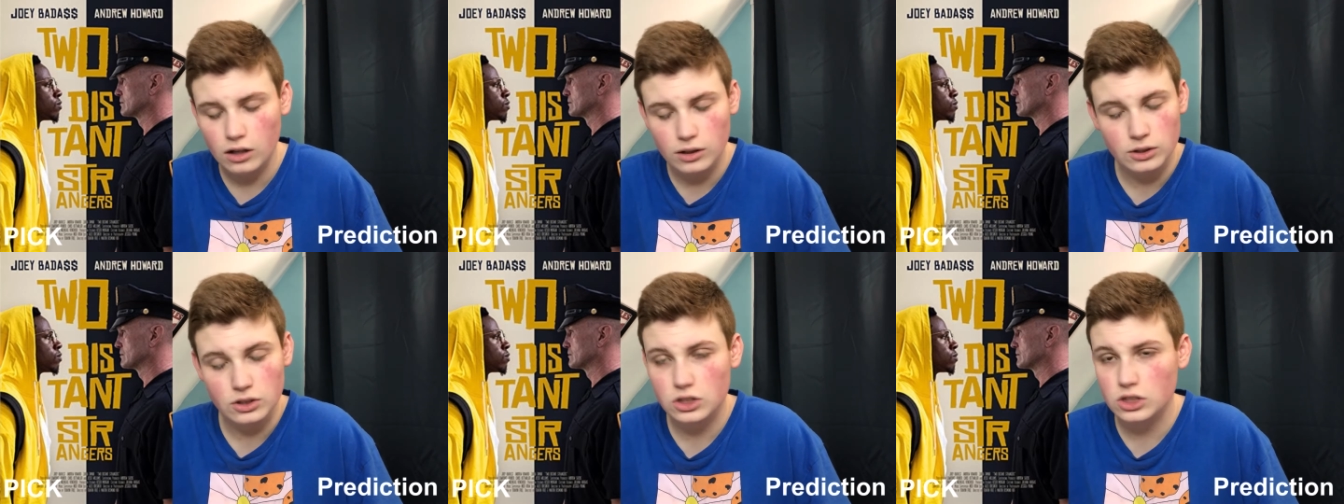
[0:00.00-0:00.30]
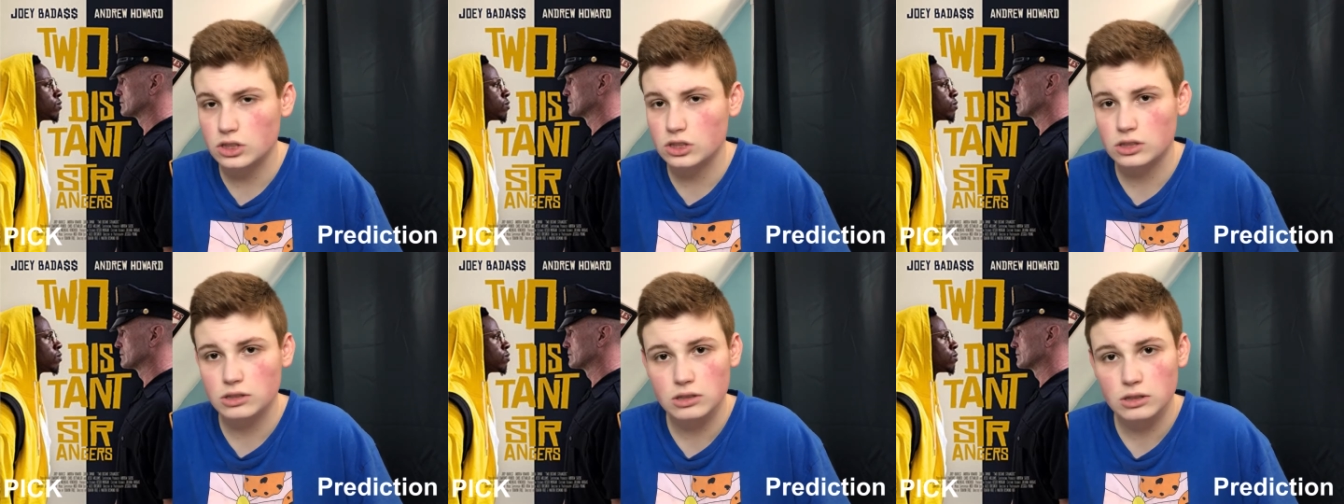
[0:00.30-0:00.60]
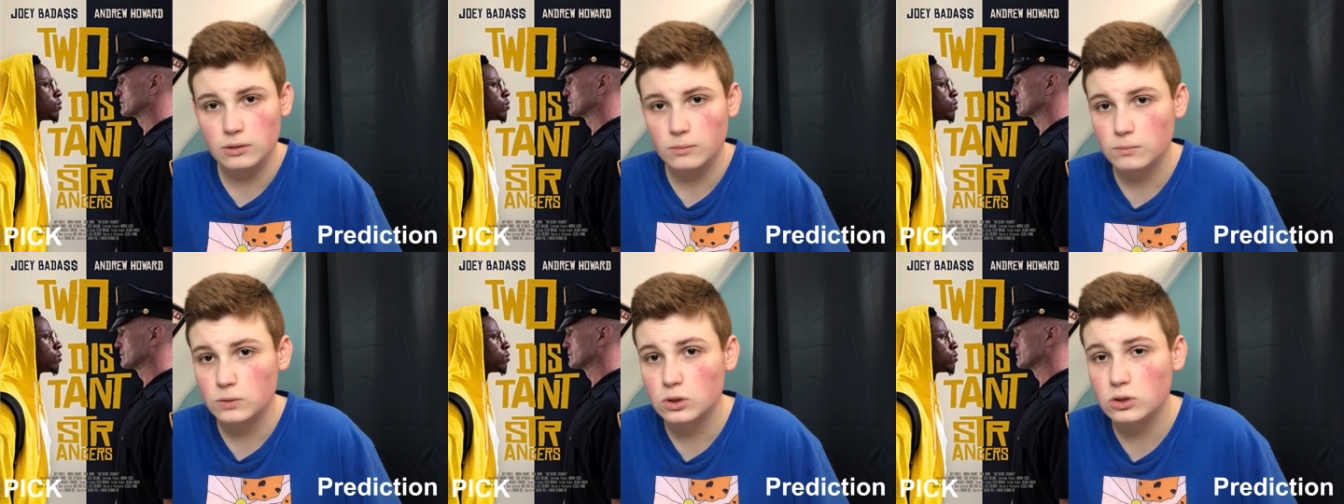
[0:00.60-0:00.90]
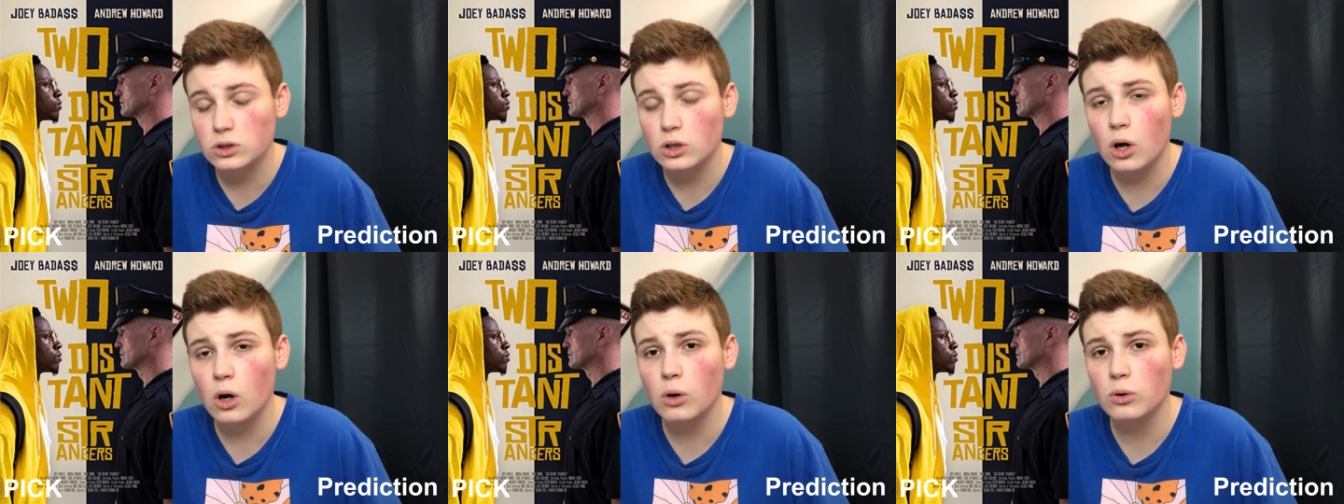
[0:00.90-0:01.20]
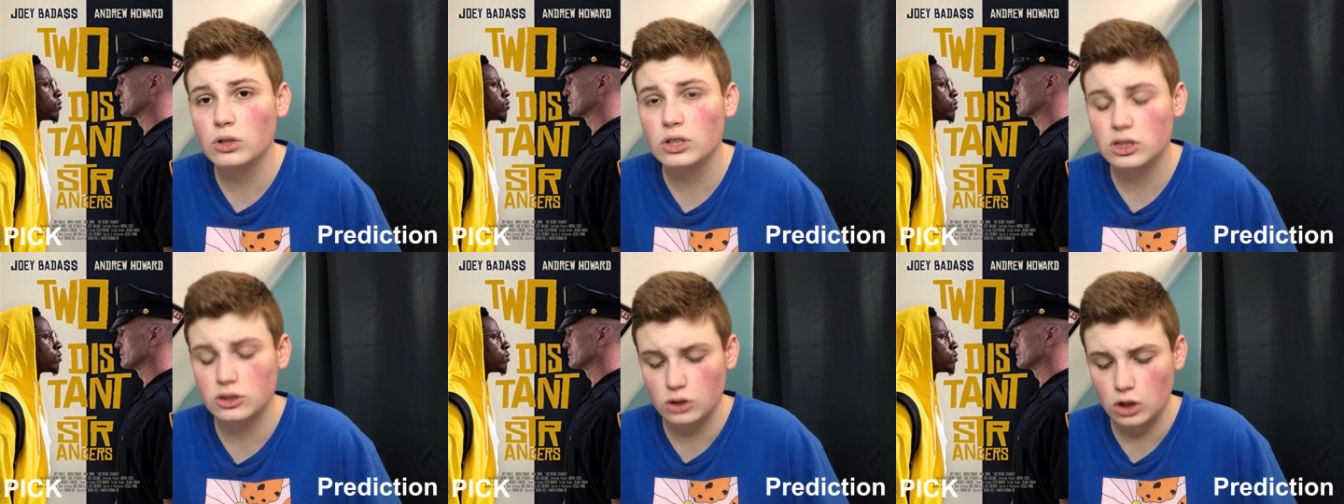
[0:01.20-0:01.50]
uh, just
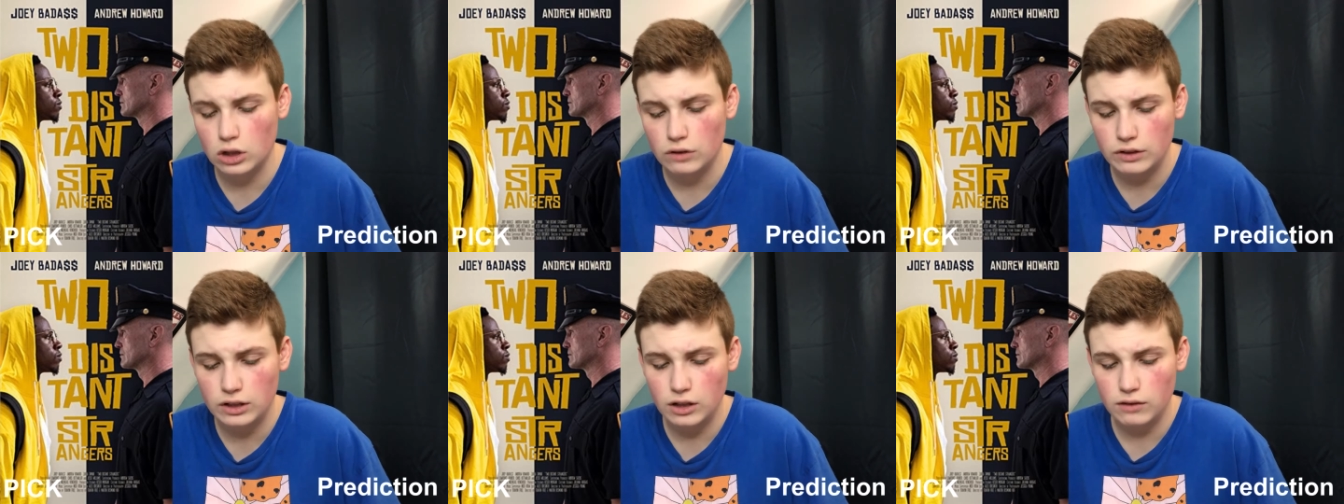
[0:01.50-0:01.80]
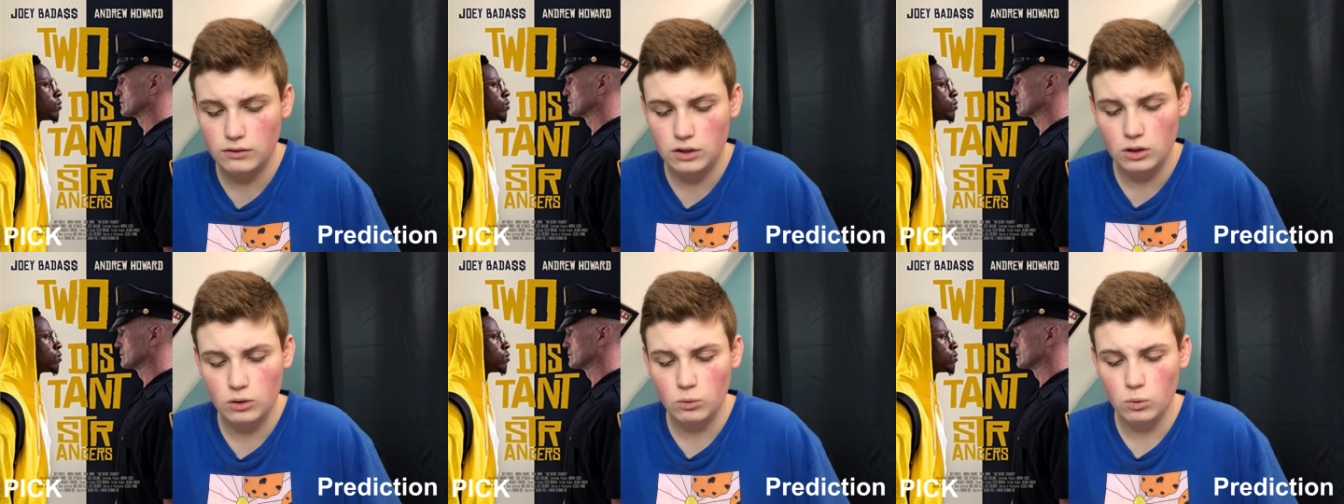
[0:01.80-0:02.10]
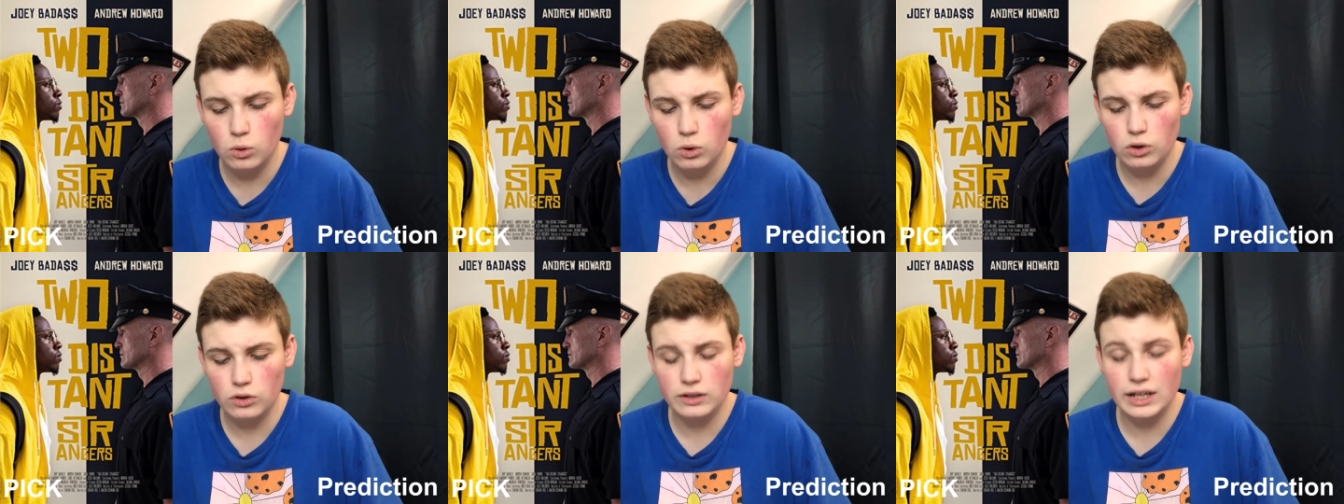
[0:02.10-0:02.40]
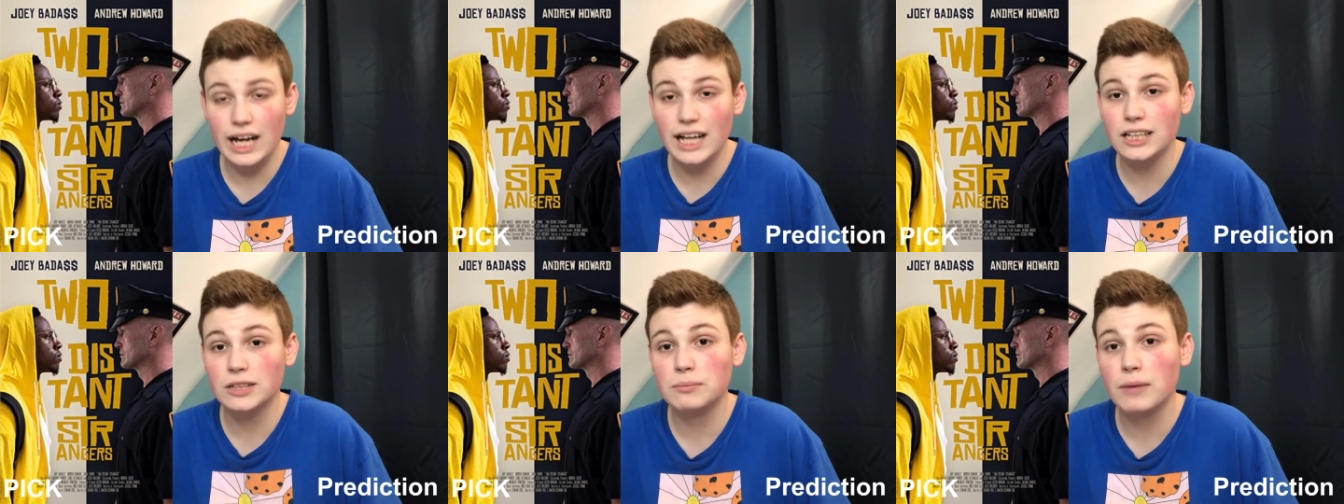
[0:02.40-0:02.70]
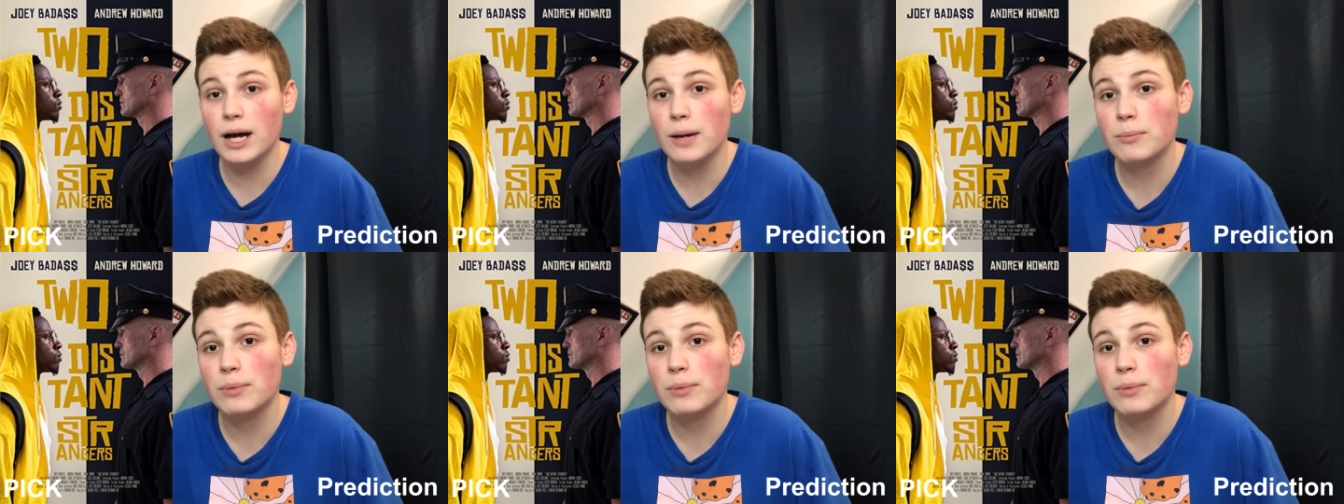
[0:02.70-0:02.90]
so deserving of the award. That's my